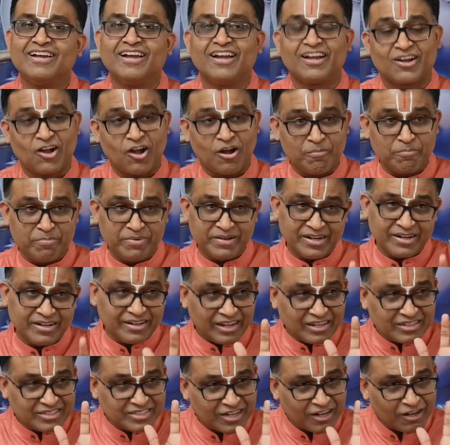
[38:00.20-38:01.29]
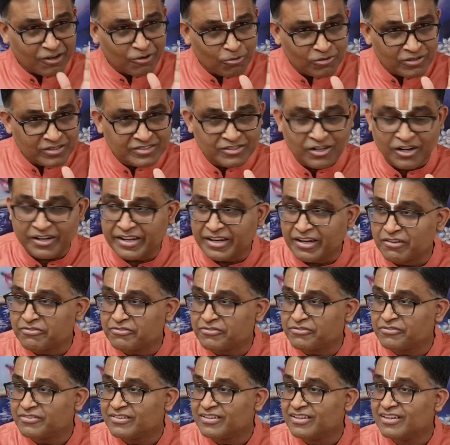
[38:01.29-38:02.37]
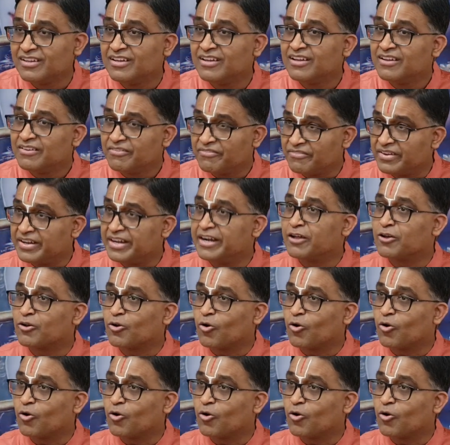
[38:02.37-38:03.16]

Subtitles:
A competent teacher alone is not enough. We need a